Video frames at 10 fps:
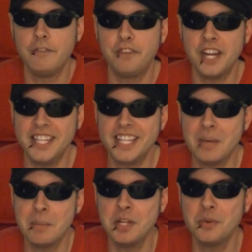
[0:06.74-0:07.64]
I finally
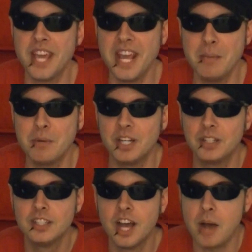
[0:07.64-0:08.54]
got my new camera.
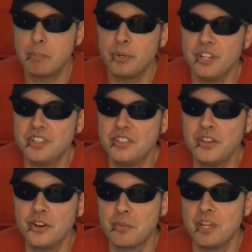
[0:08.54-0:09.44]
I'm pretty
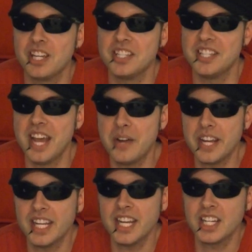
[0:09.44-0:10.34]
stoked because now I
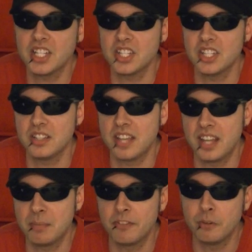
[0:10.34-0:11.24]
can actually
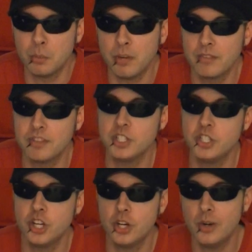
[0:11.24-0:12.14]
take the format of this
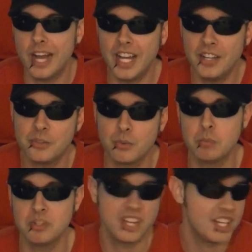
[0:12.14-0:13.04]
show elsewhere
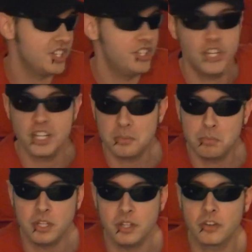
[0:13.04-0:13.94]
besides just
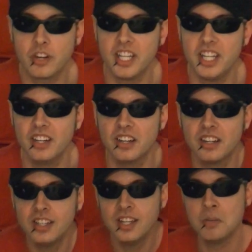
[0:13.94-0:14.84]
being right here.
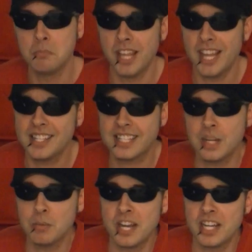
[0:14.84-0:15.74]
My last
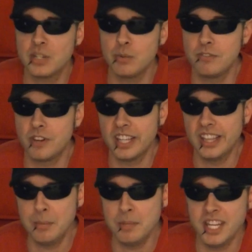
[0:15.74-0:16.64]
camera actually was very
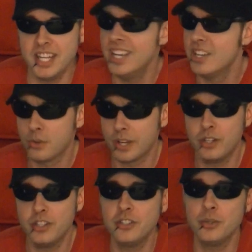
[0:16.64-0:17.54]
limited, so I
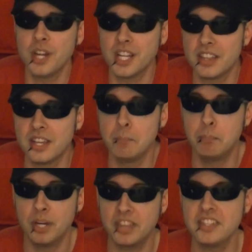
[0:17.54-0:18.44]
couldn't do anything
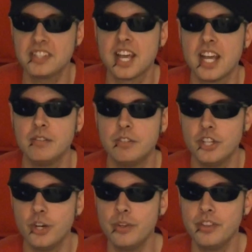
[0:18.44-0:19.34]
but this kind of
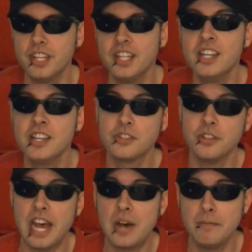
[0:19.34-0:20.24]
show with it. So
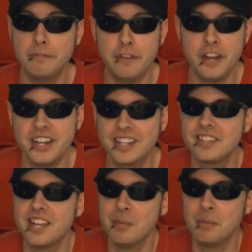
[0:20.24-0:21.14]
now I'm very
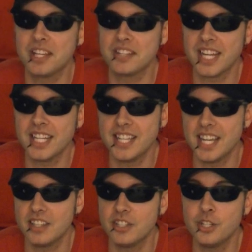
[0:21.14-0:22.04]
excited because I can
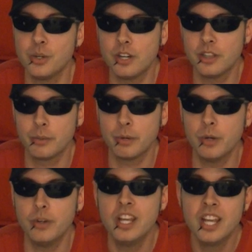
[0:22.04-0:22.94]
take this show on the
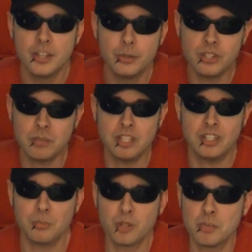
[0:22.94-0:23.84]
road and do something a
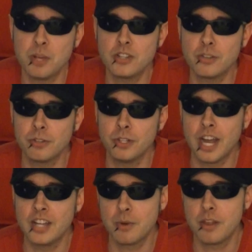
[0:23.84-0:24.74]
little more special for you
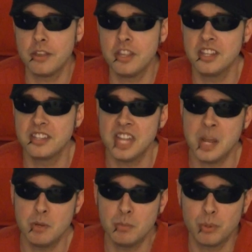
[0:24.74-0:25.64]
guys rather than the
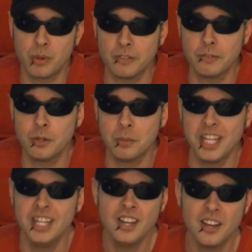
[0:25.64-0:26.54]
same old boring
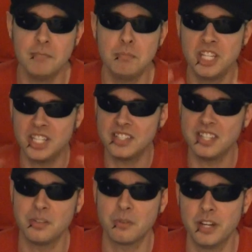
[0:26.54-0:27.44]
format of me just
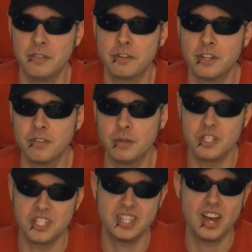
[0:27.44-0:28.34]
sitting right in front of you and
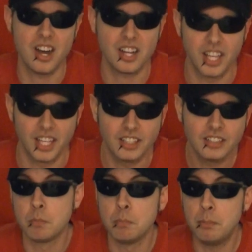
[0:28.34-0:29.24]
just talking.
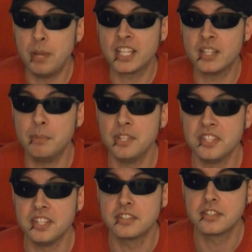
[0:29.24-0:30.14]
But back to
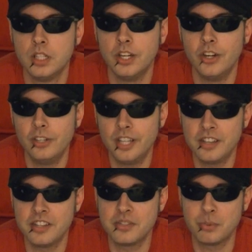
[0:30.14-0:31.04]
business.
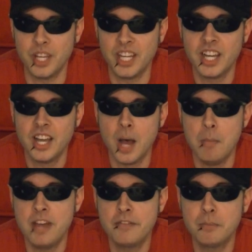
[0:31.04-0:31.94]
Earlier this week, a
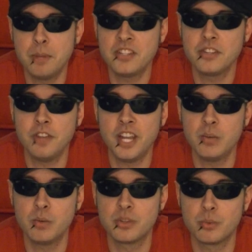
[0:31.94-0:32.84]
man from
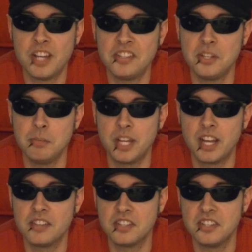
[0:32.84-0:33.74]
Pennsylvania was arrested
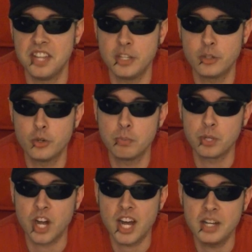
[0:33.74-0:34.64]
because a state trooper
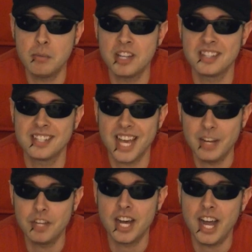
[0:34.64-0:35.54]
caught him on the side
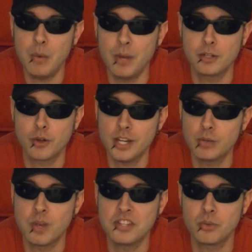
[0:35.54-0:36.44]
of the highway trying to
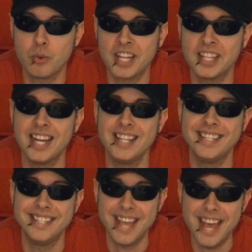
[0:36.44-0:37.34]
resurrect a
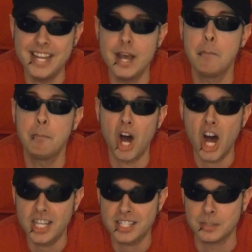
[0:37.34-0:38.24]
dead
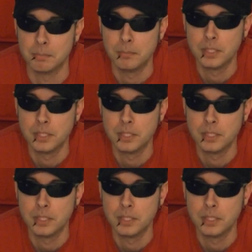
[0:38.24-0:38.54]
possum.